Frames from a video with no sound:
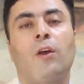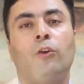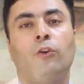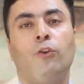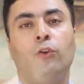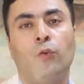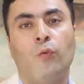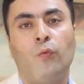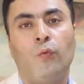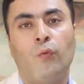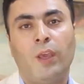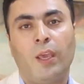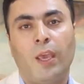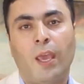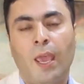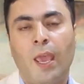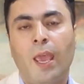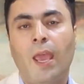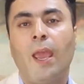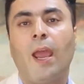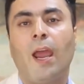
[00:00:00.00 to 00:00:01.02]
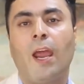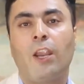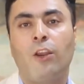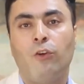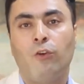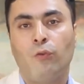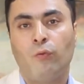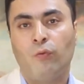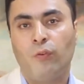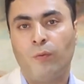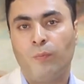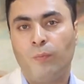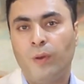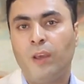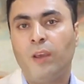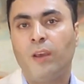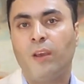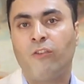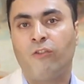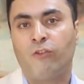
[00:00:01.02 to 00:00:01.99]
UVA and
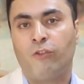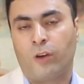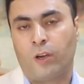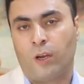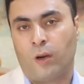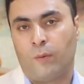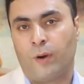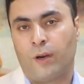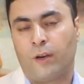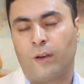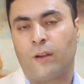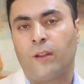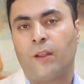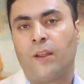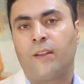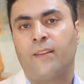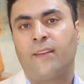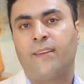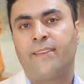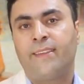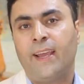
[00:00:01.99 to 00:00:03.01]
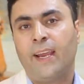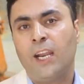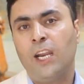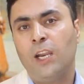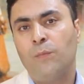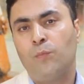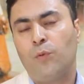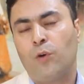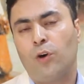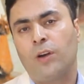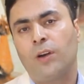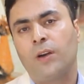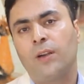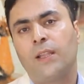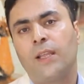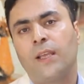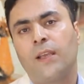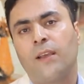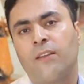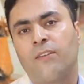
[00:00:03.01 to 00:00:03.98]
UVB is recommended. The second
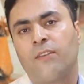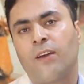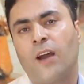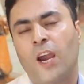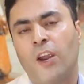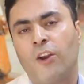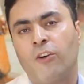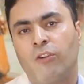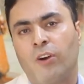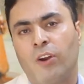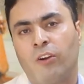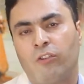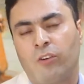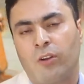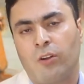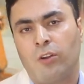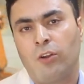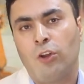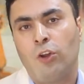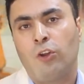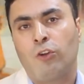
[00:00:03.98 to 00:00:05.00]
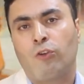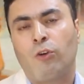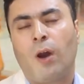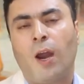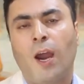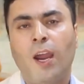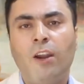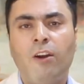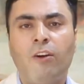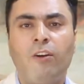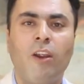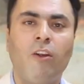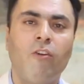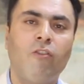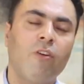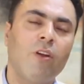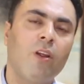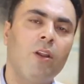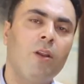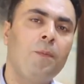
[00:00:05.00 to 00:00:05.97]
important thing is hydration. So
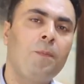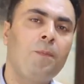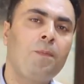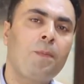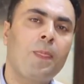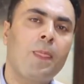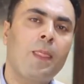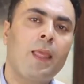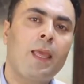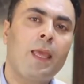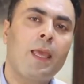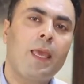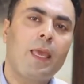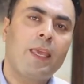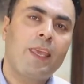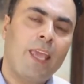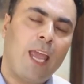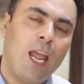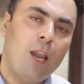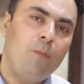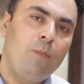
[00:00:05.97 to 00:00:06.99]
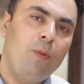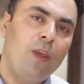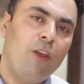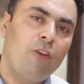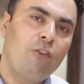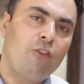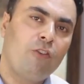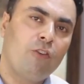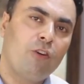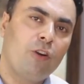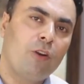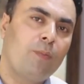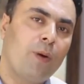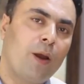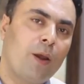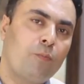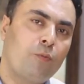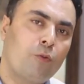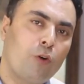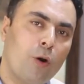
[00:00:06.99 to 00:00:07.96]
hydration can be achieved
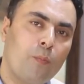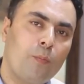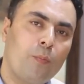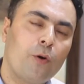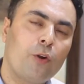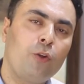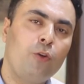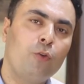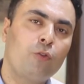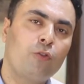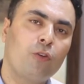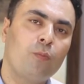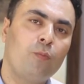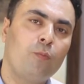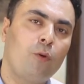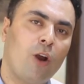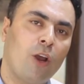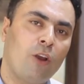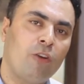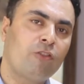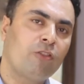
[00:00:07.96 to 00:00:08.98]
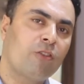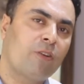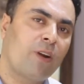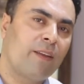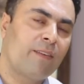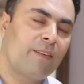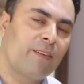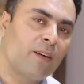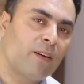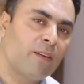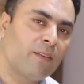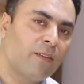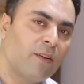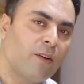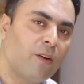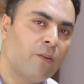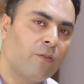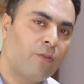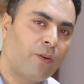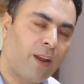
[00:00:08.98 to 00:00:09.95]
by proper use of moisturizers.
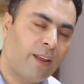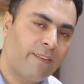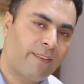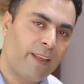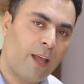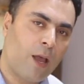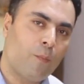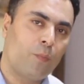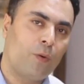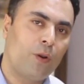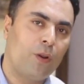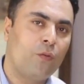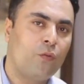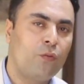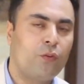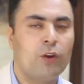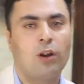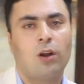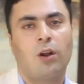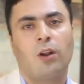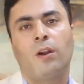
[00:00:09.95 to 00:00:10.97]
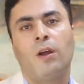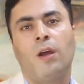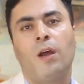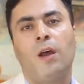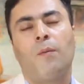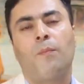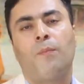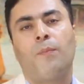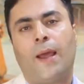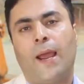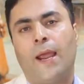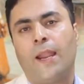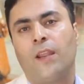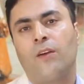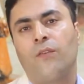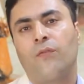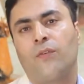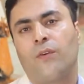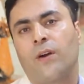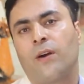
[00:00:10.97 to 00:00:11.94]
For example, if you are
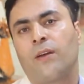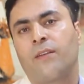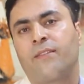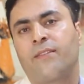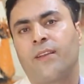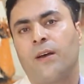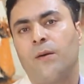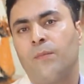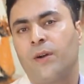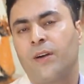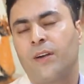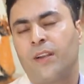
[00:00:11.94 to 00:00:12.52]
planning for a summer